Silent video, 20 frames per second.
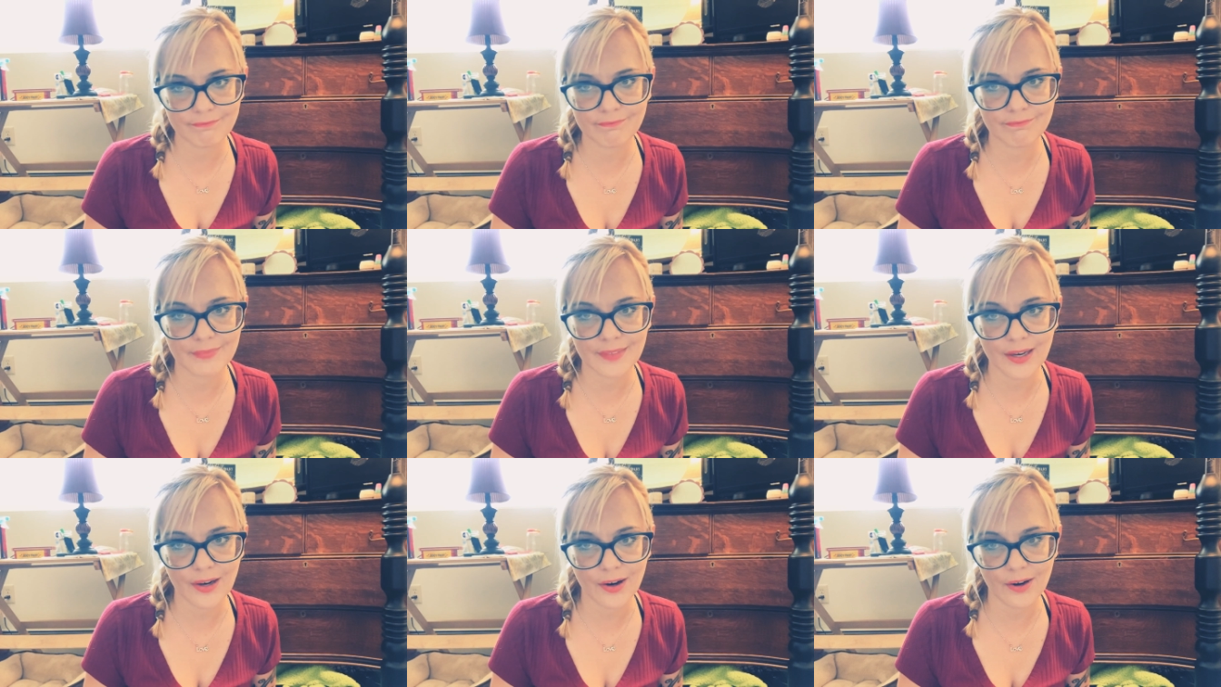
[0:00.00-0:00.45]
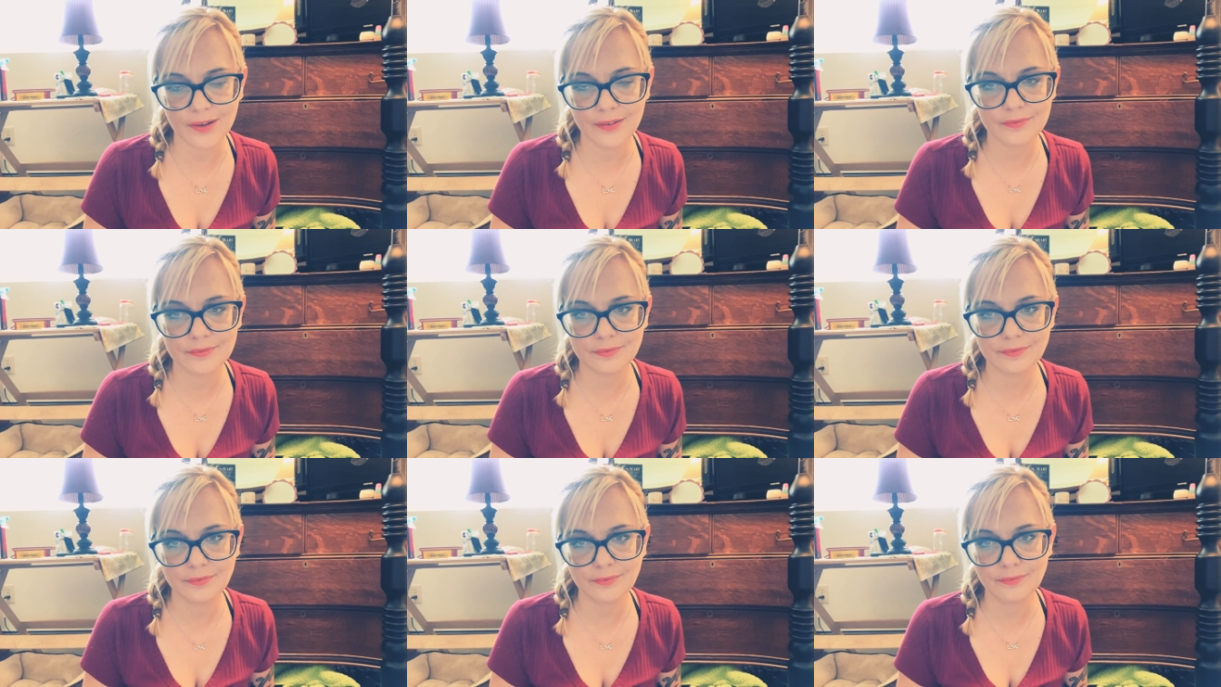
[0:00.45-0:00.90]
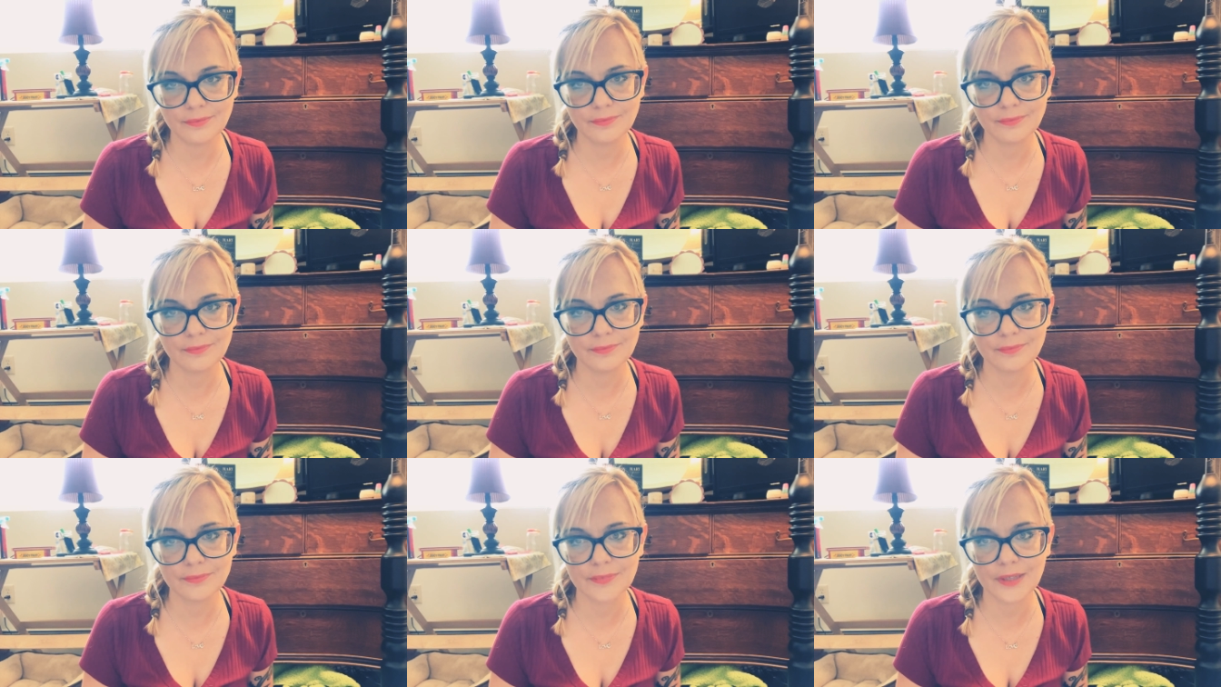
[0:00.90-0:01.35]
no,
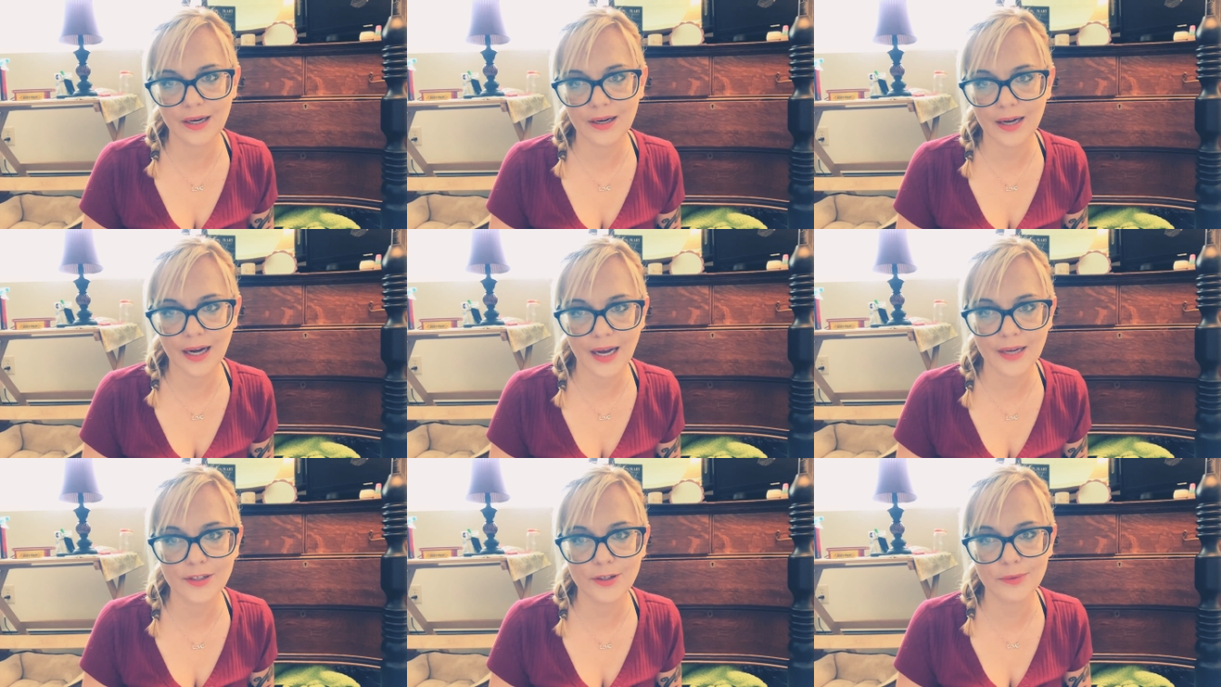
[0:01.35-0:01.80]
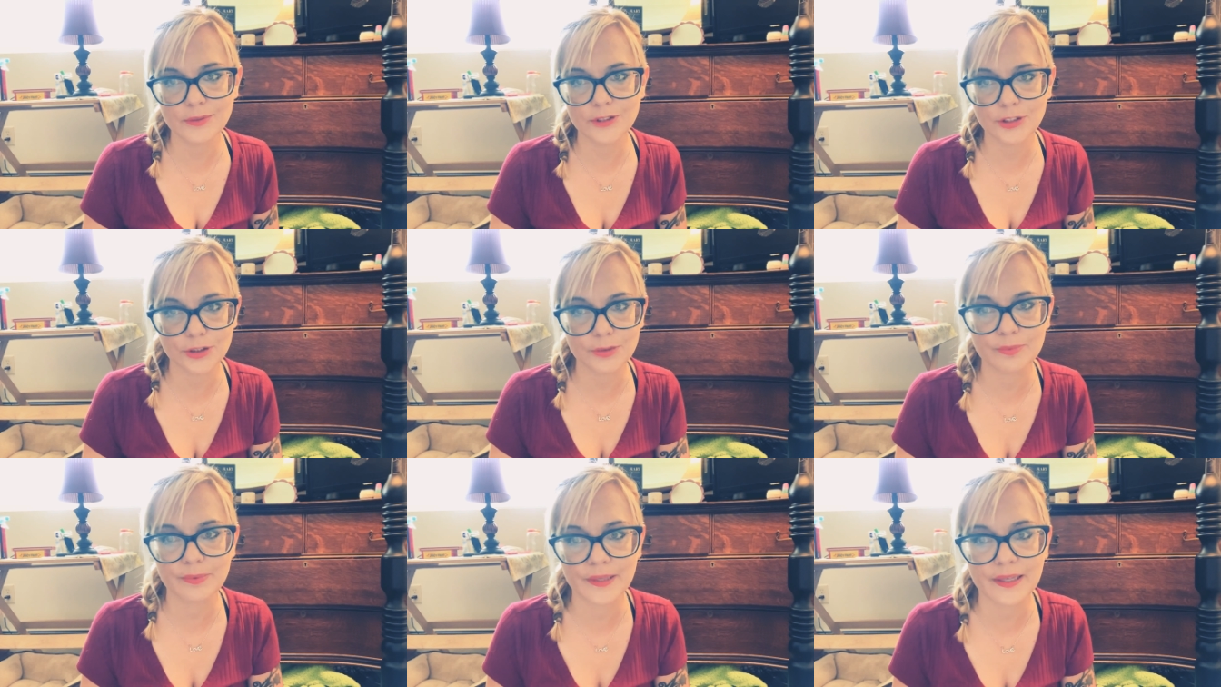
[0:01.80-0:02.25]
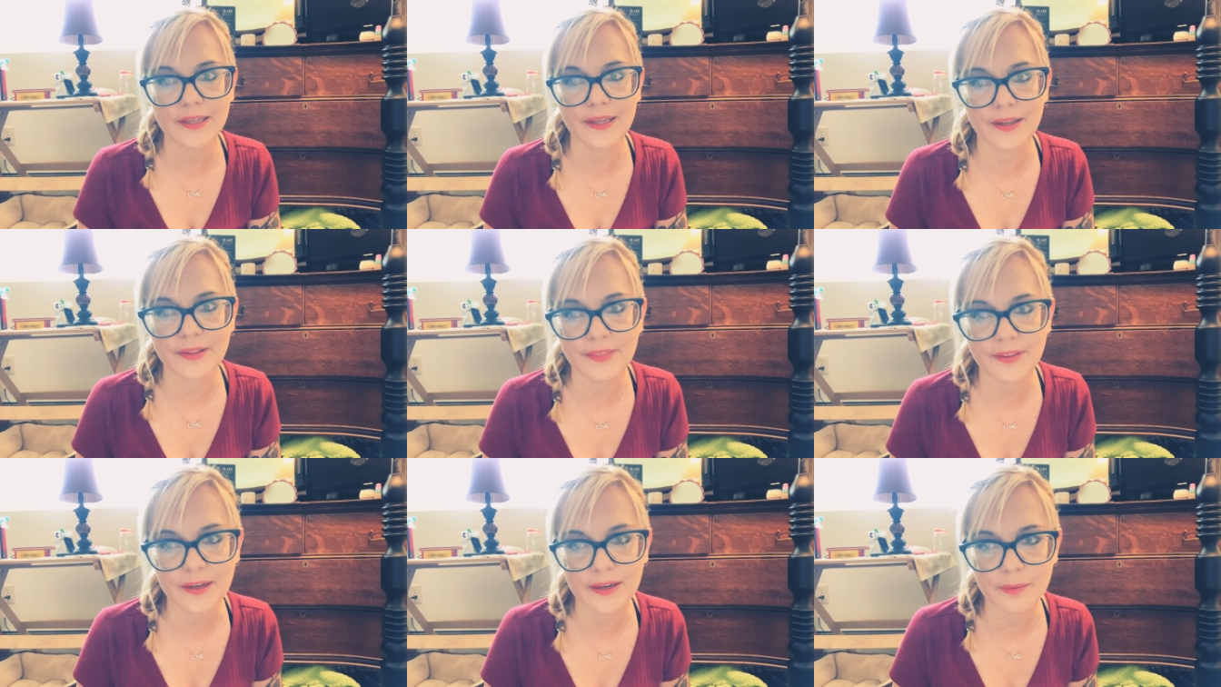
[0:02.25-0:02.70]
no. I know what you really
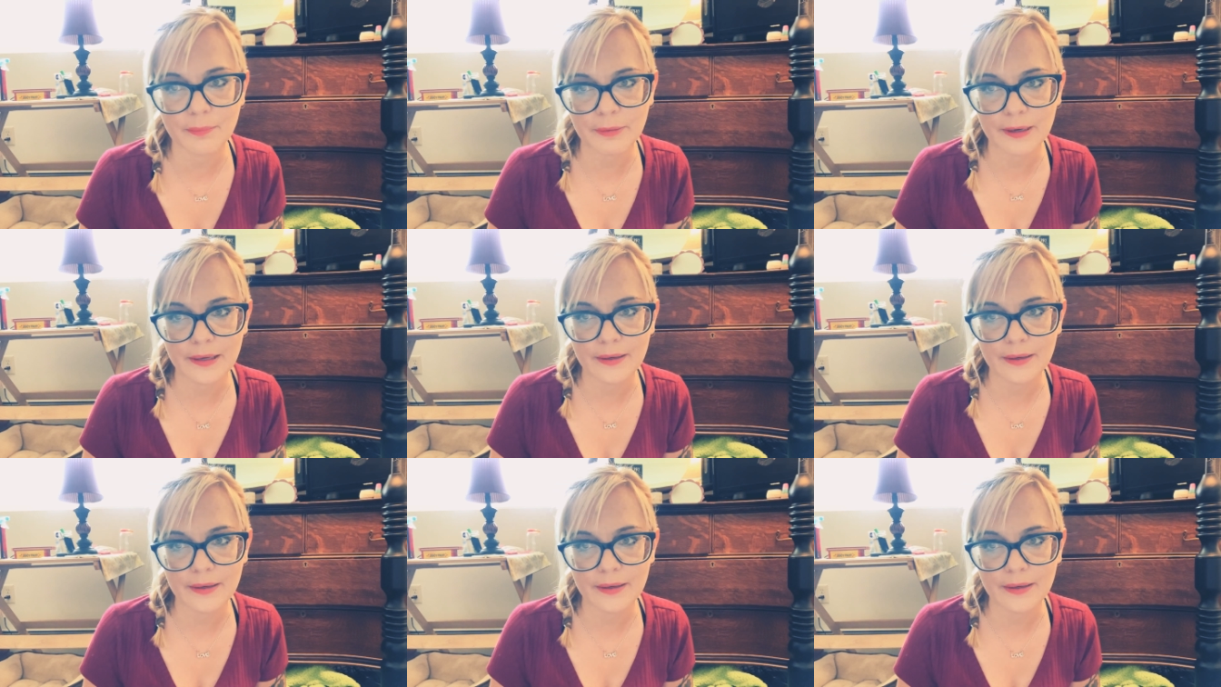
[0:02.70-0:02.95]
think of me.